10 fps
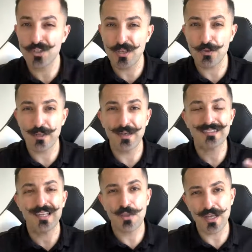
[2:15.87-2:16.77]
generate
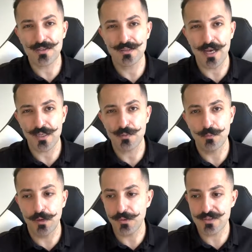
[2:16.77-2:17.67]
about $10,000 per
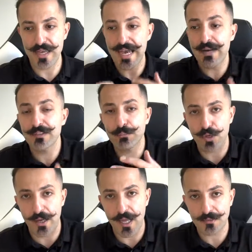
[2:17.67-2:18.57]
month is that every
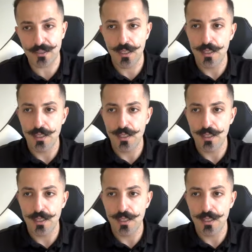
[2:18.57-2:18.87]
product,